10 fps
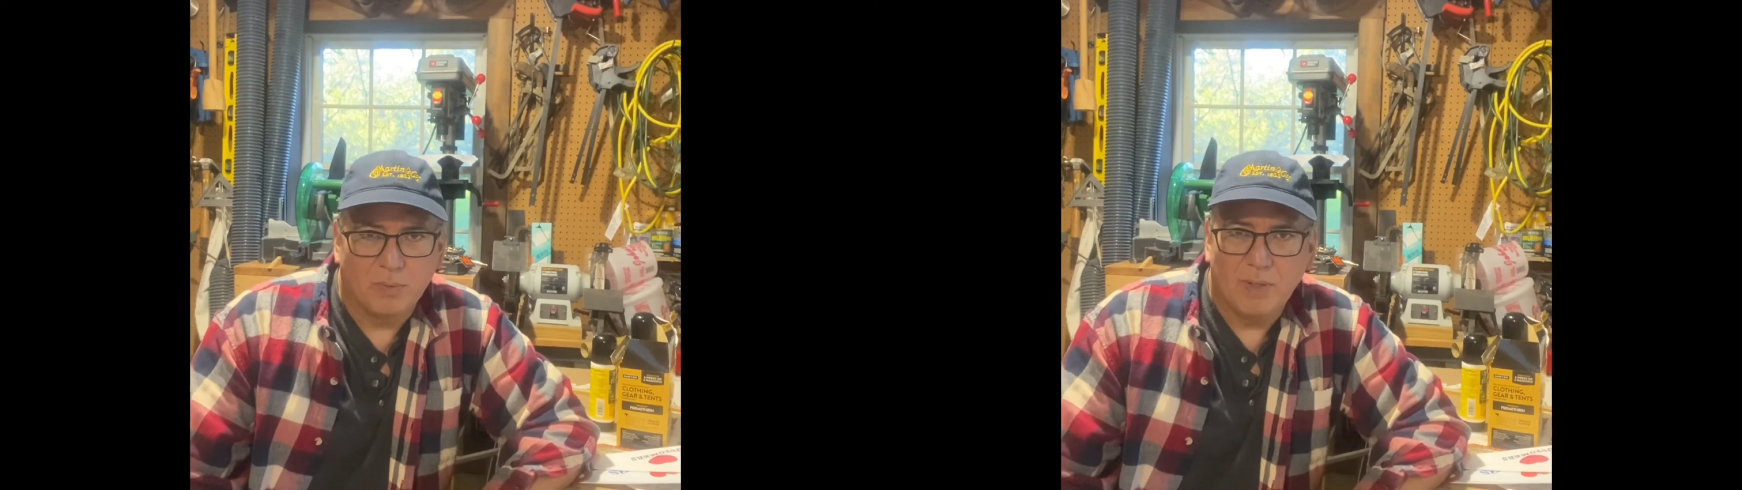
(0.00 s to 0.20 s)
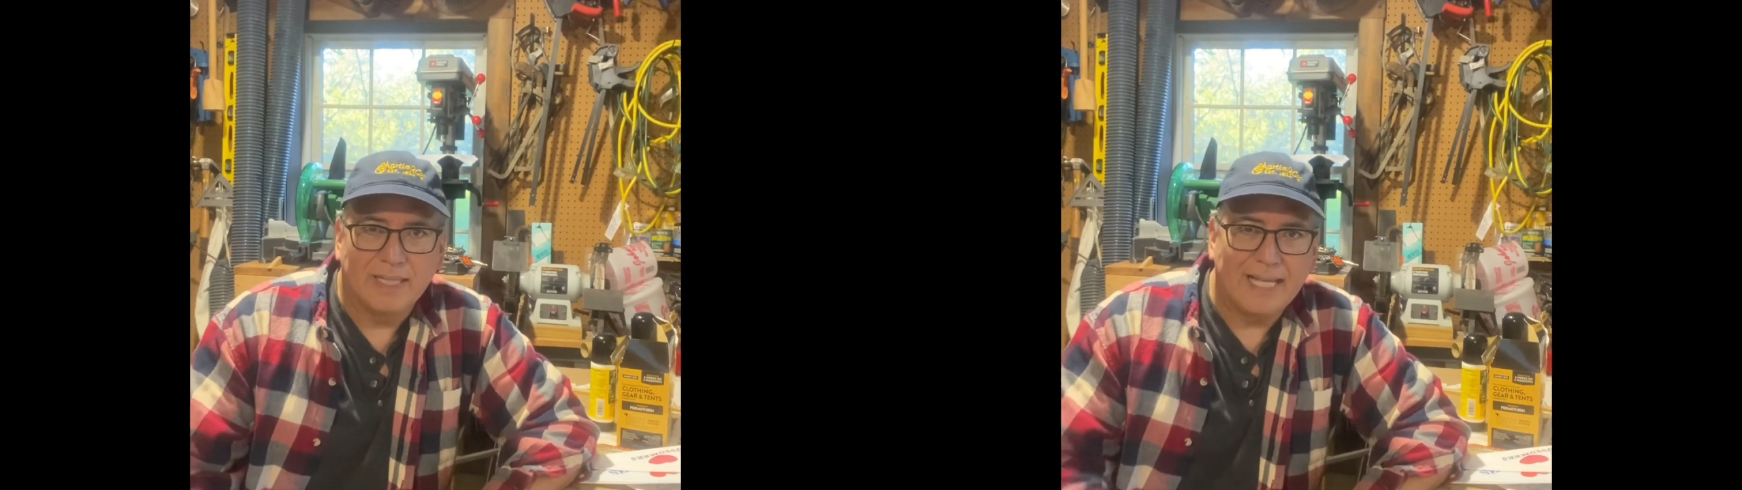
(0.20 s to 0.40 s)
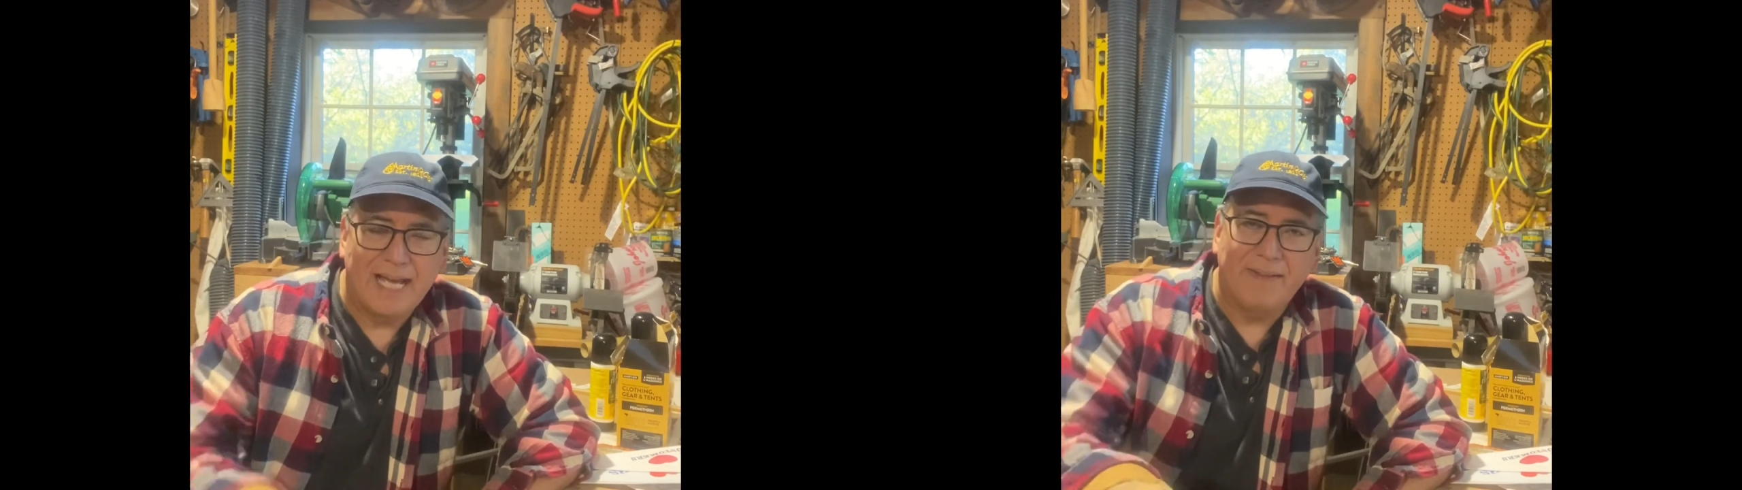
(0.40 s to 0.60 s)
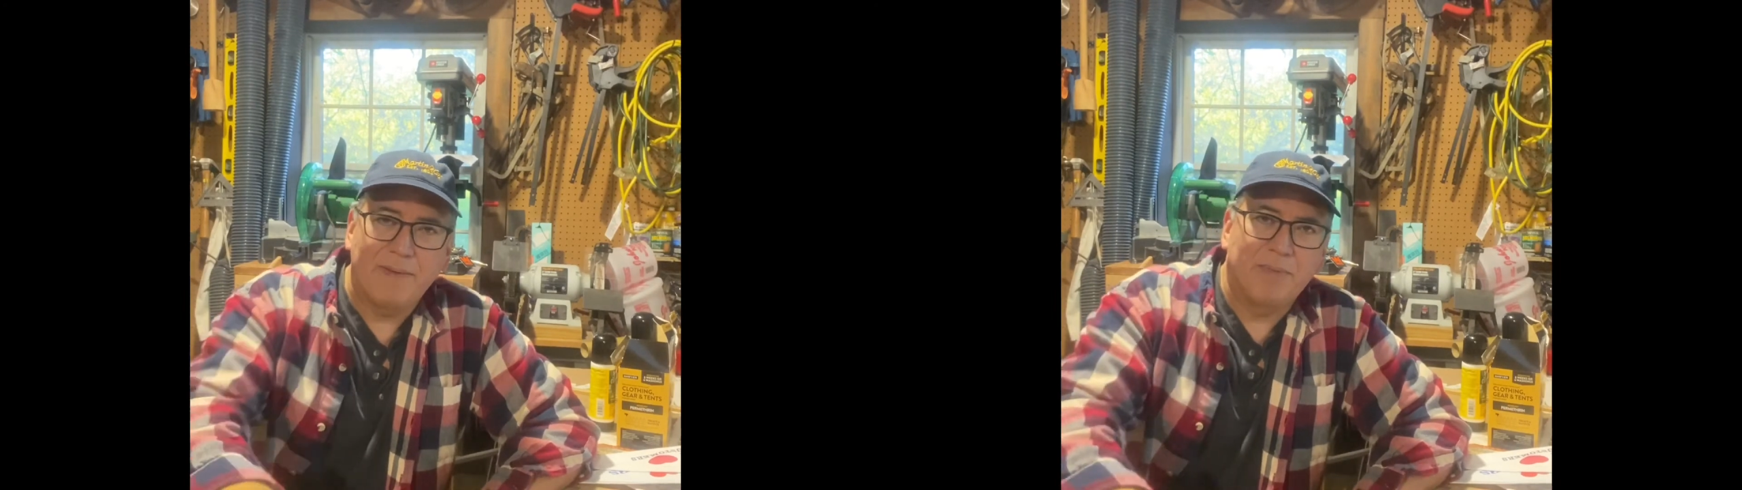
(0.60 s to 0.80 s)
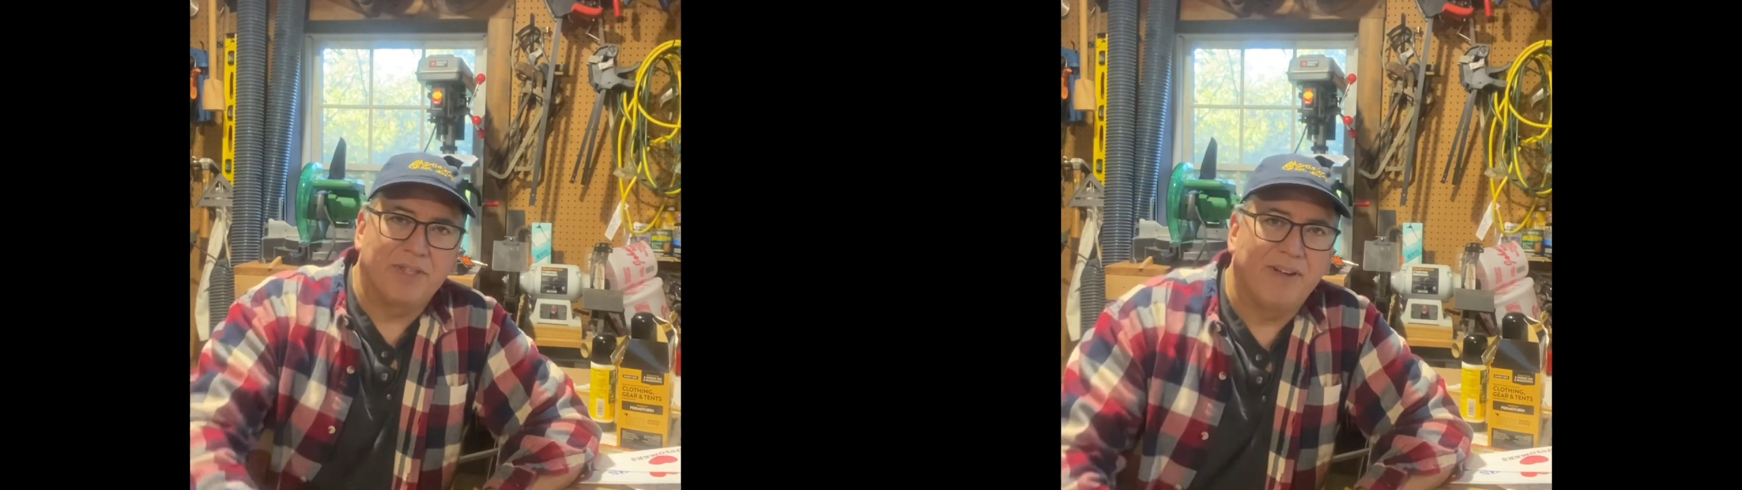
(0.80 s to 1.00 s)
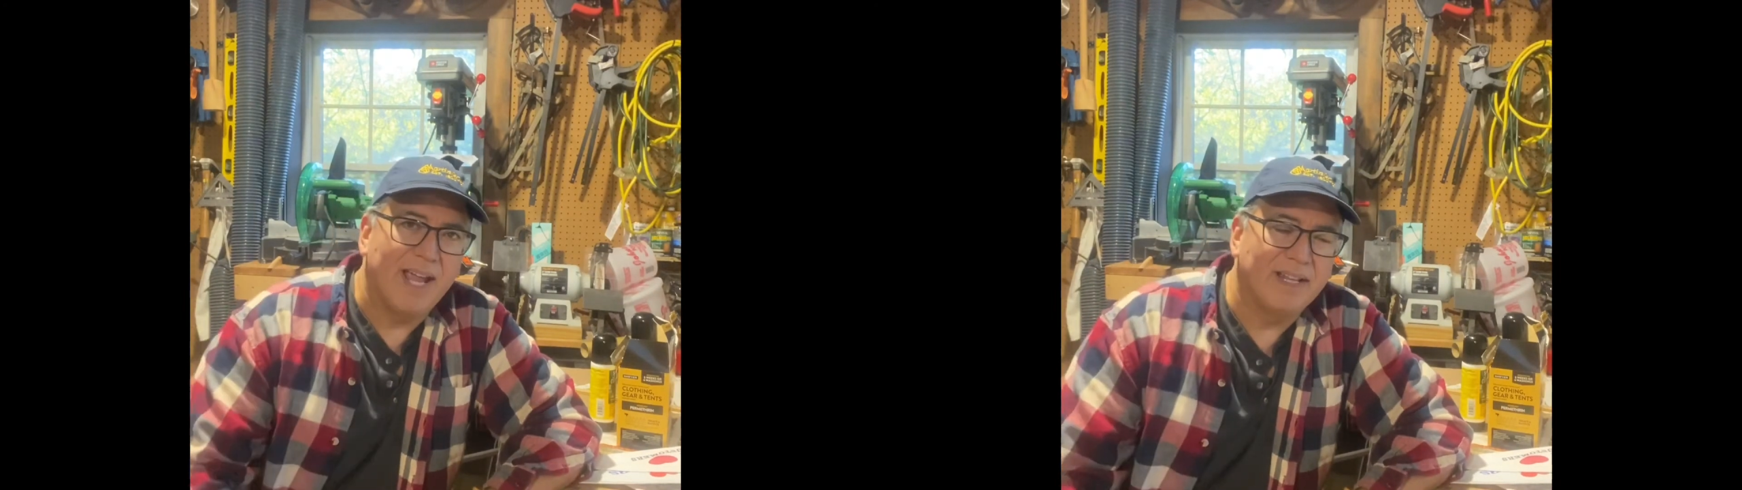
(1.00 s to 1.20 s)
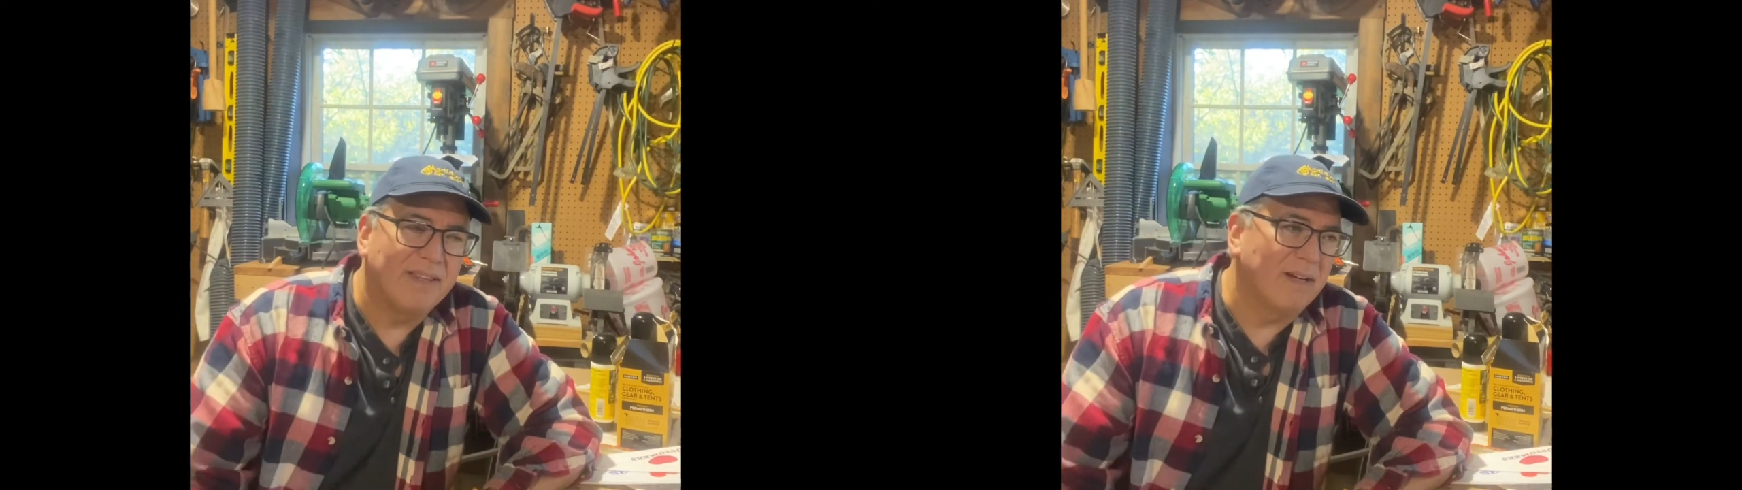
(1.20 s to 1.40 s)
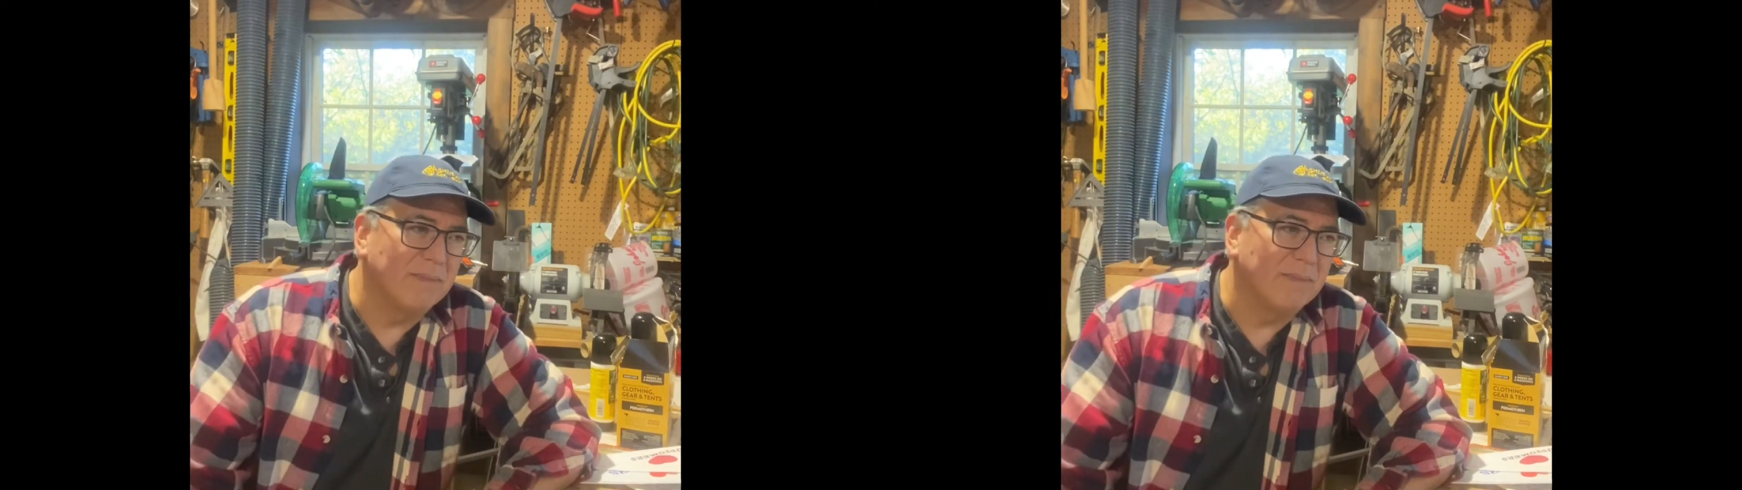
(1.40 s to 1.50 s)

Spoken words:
want that. If they put their hand in there,